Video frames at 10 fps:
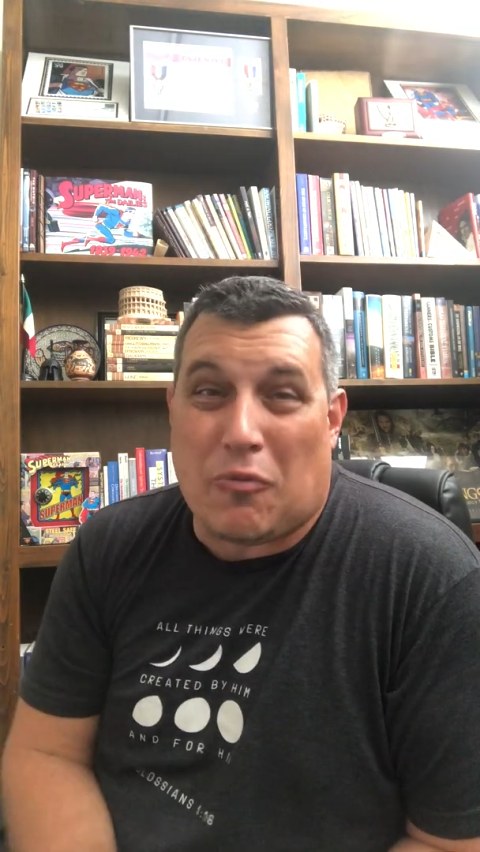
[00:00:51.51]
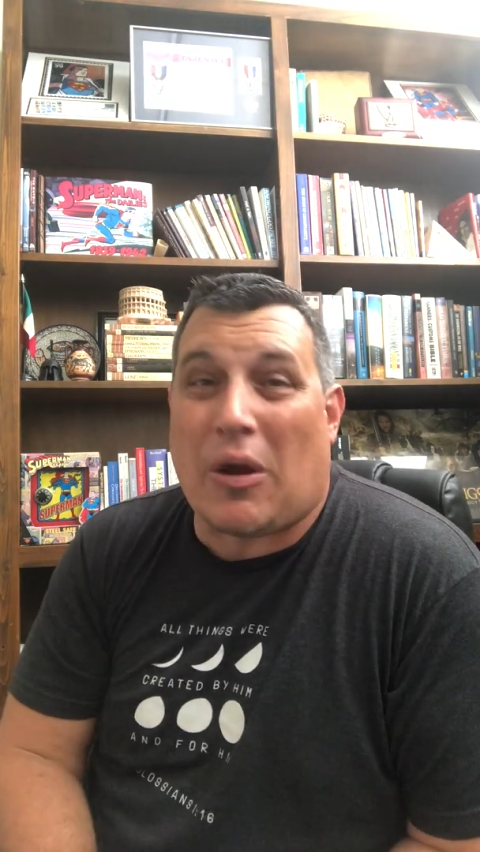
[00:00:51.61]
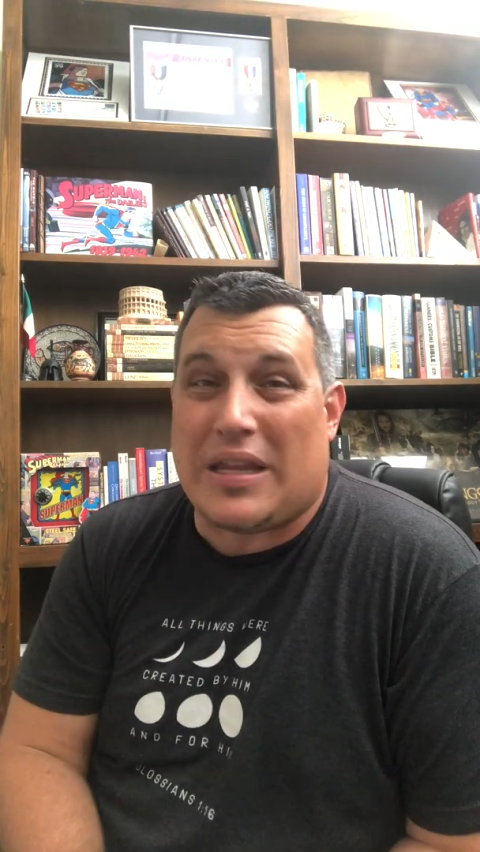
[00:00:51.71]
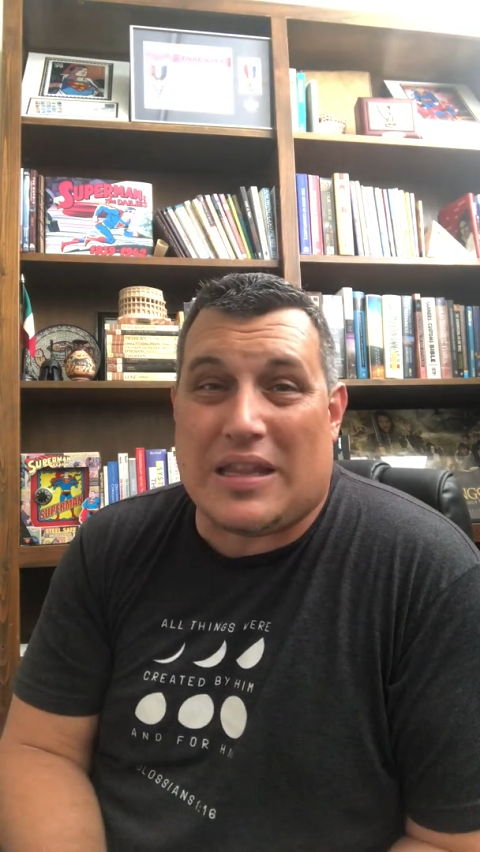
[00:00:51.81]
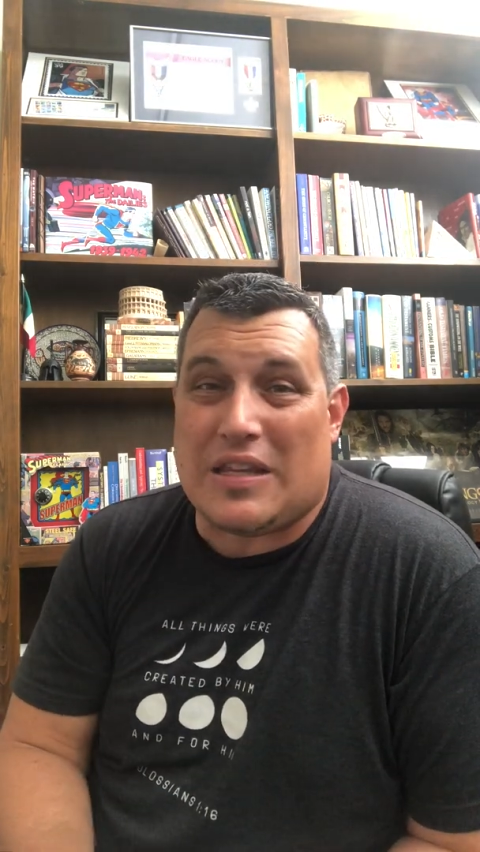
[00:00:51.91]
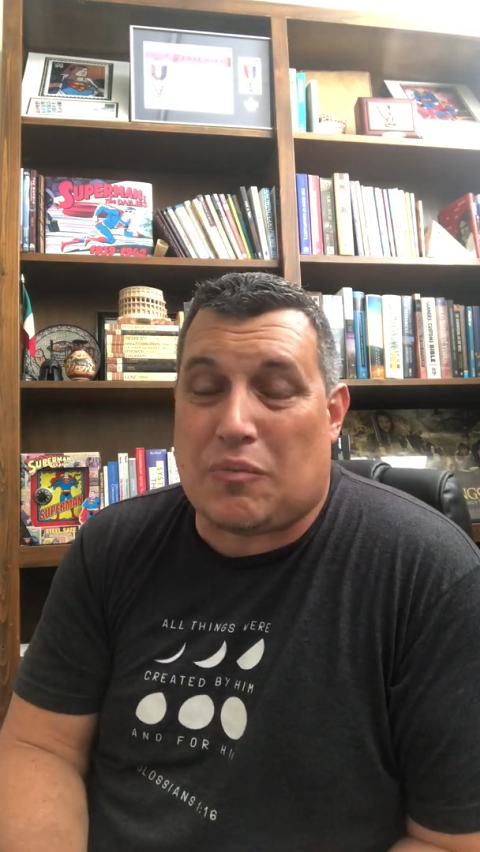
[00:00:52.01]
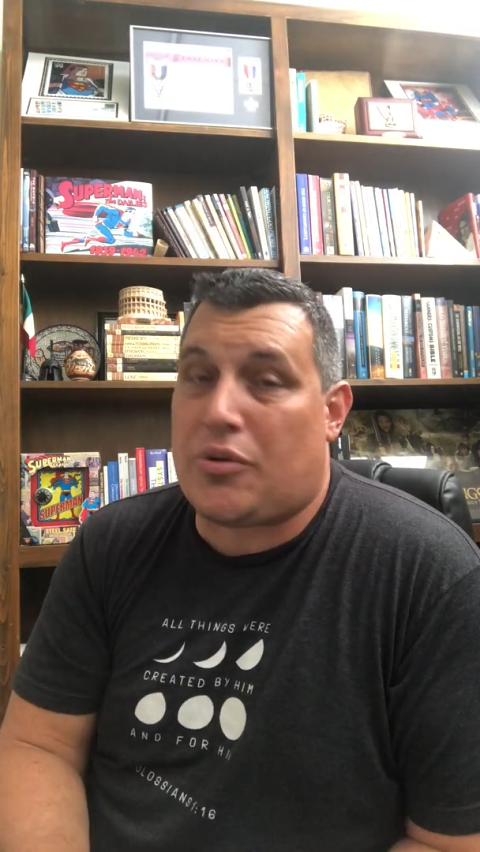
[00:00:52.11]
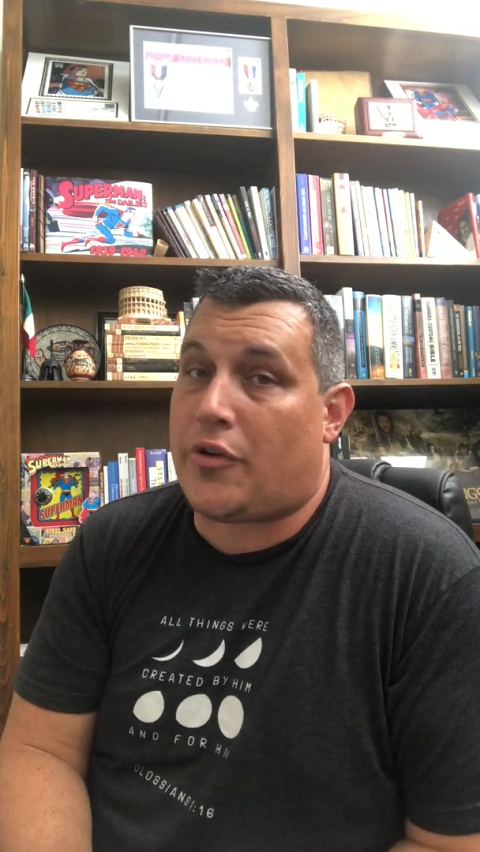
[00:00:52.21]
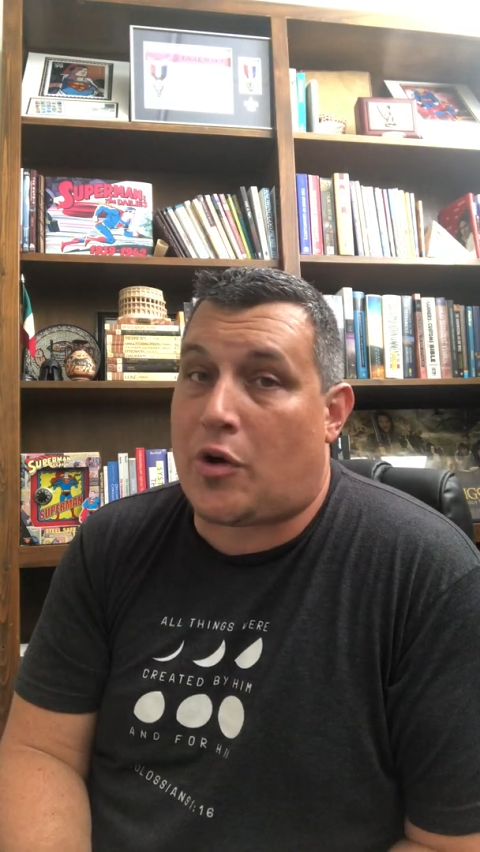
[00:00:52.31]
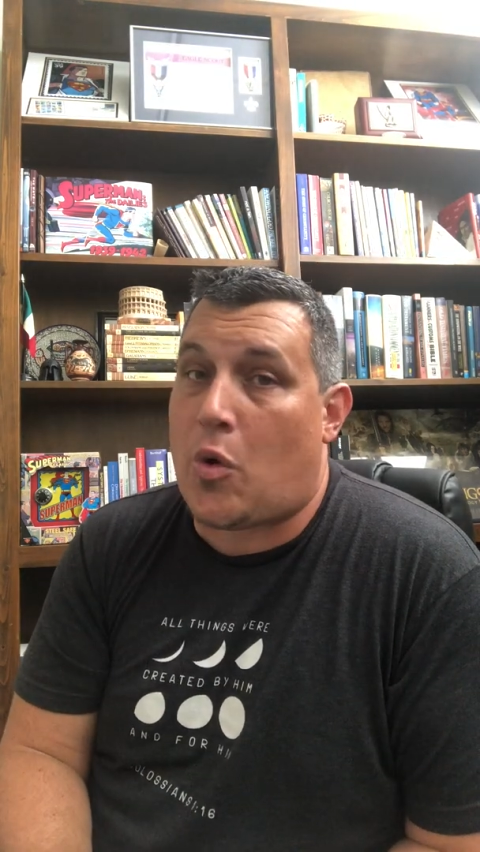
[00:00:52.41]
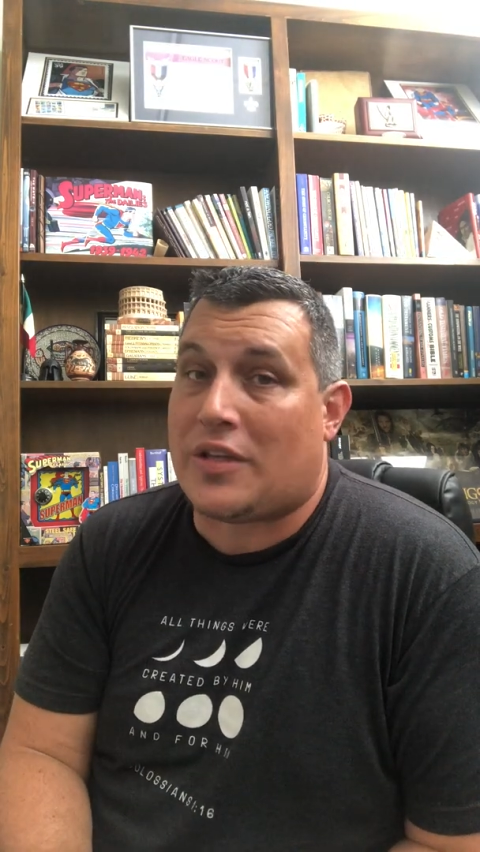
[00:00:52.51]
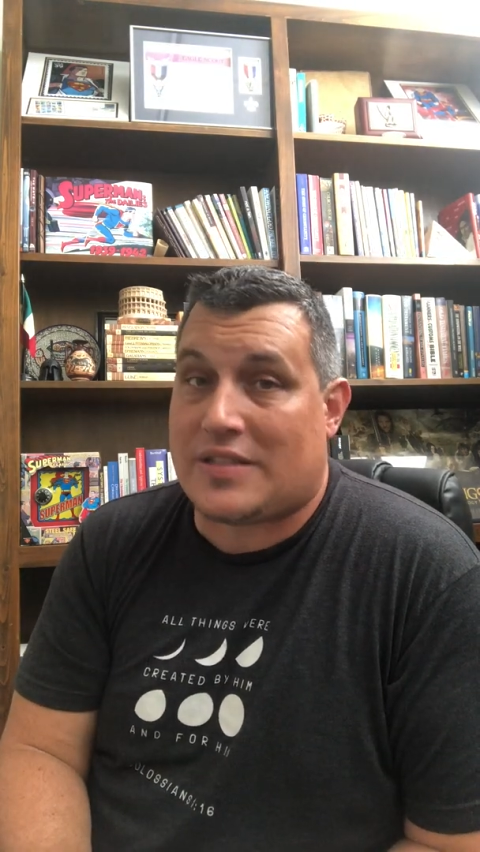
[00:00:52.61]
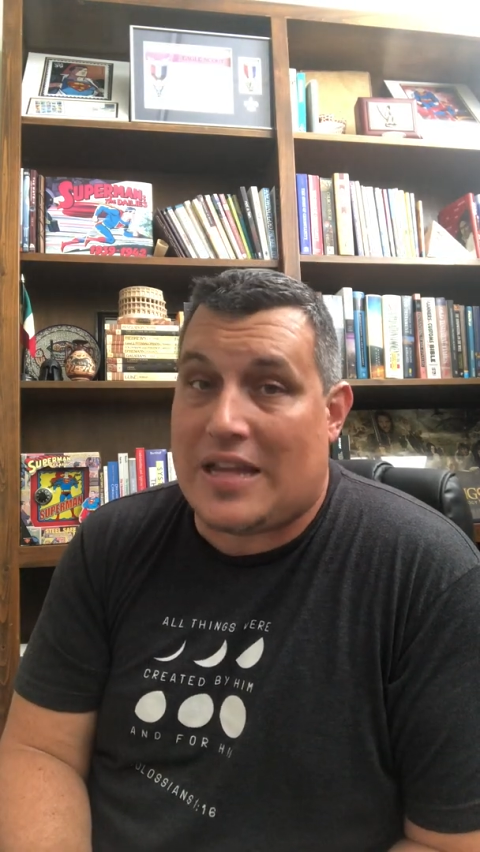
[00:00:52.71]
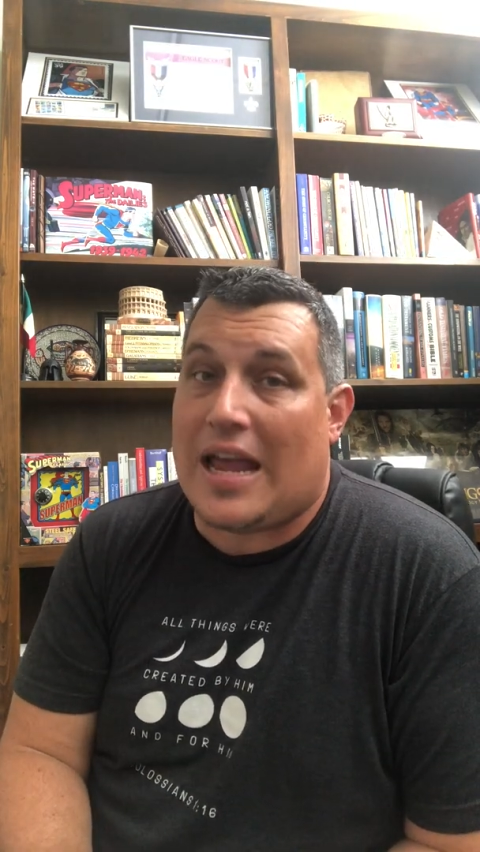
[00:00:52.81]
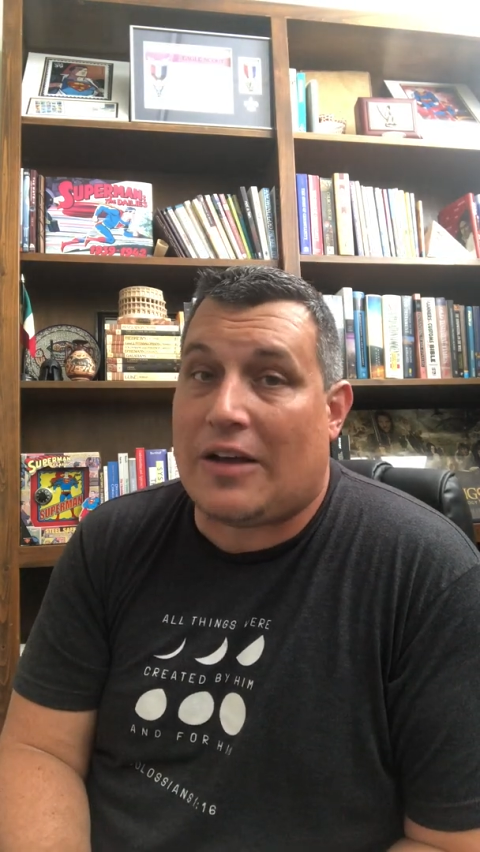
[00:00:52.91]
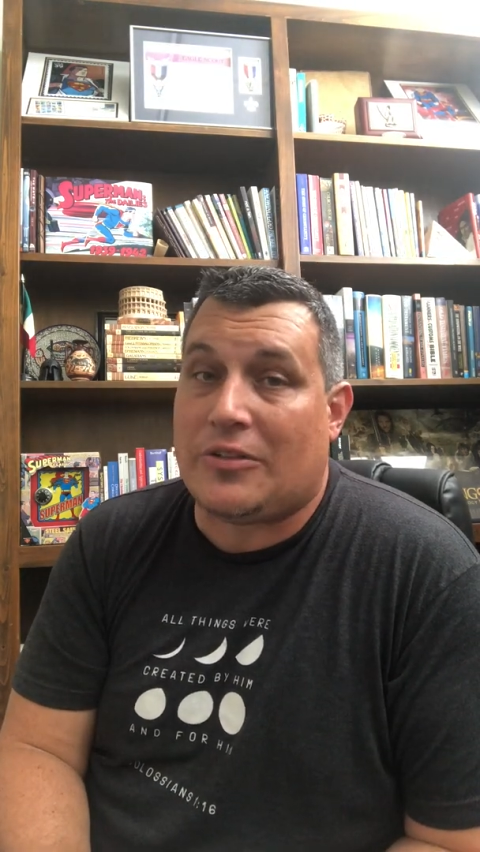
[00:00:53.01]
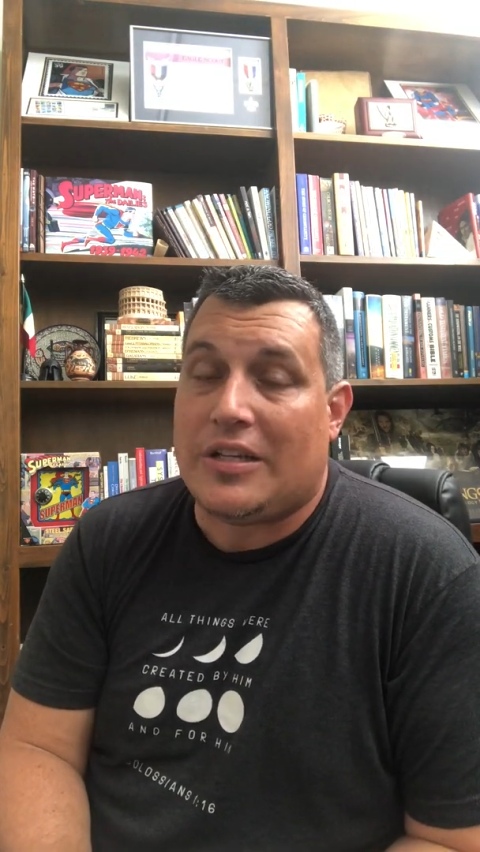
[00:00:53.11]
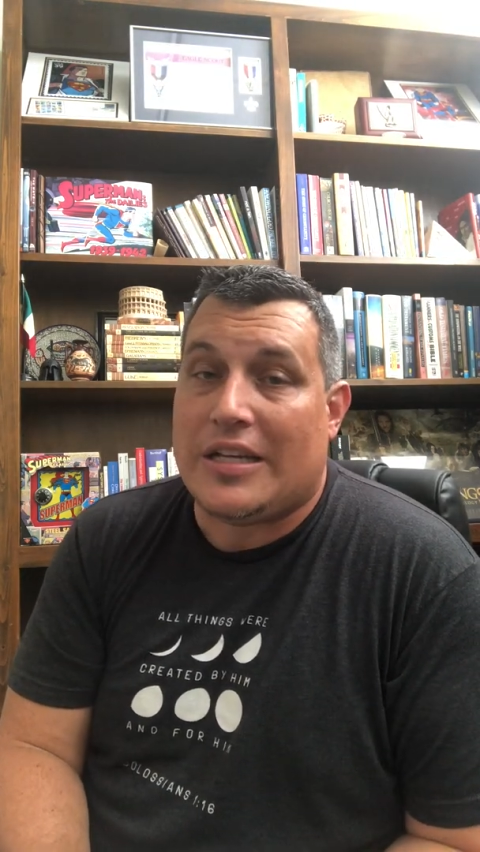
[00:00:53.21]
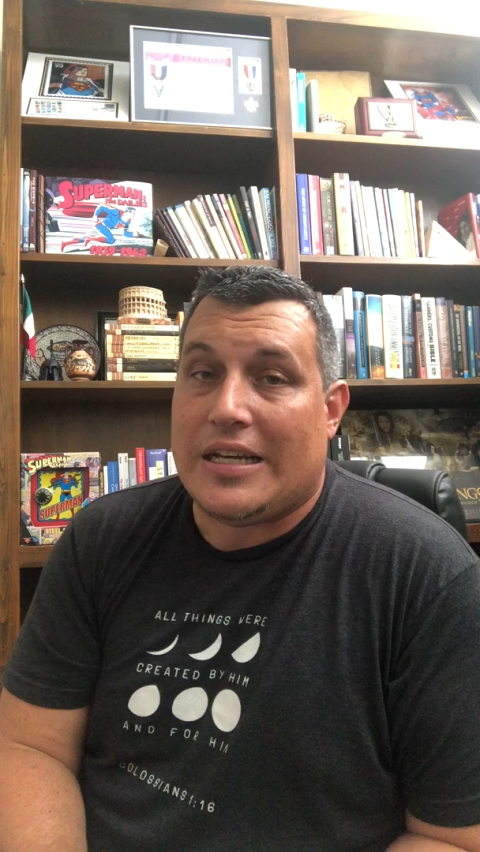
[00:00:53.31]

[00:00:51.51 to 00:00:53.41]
writing these prayer requests down